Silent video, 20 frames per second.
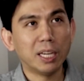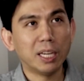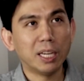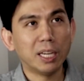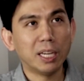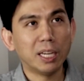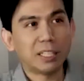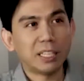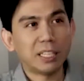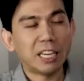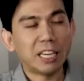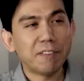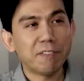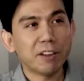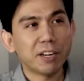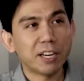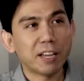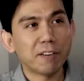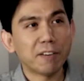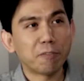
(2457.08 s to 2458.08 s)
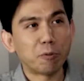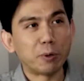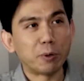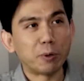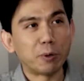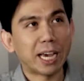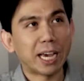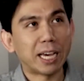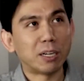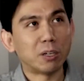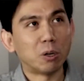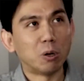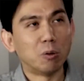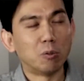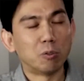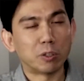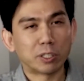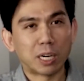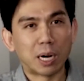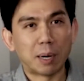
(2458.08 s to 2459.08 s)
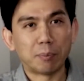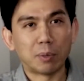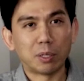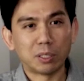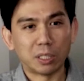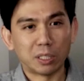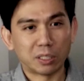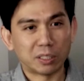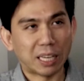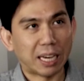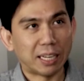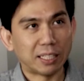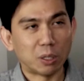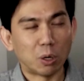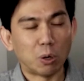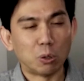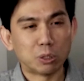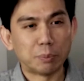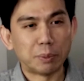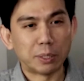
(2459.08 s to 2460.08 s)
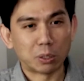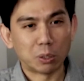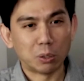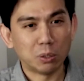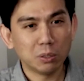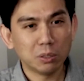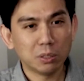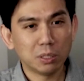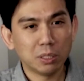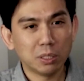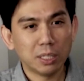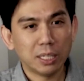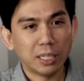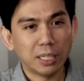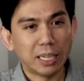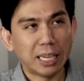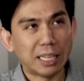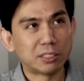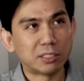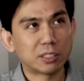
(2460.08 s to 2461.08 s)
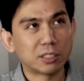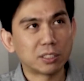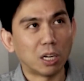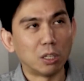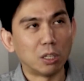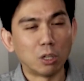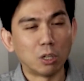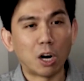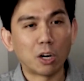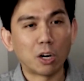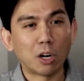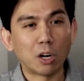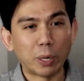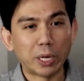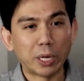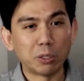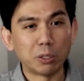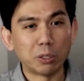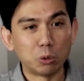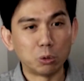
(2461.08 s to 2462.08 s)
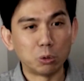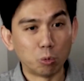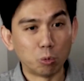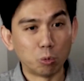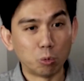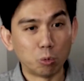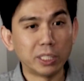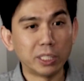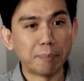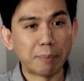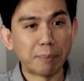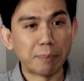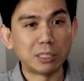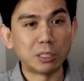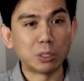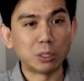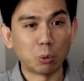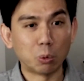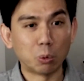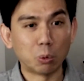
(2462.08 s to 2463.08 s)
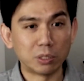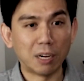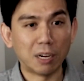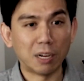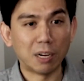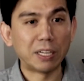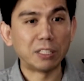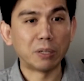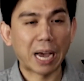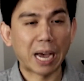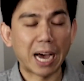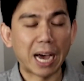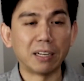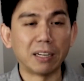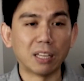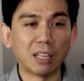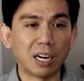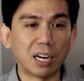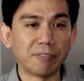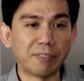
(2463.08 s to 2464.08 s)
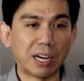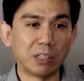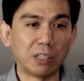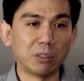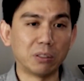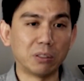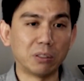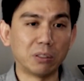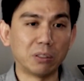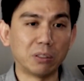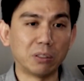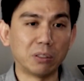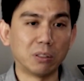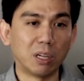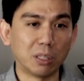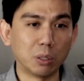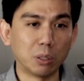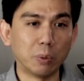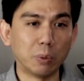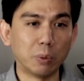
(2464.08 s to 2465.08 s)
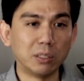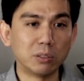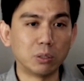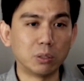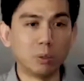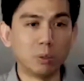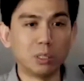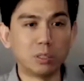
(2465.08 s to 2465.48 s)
it's, even if we can't overcome like that, the ultimate goal, it's along the way you do really amazing, cool stuff, and you add a lot of value along the way. So it's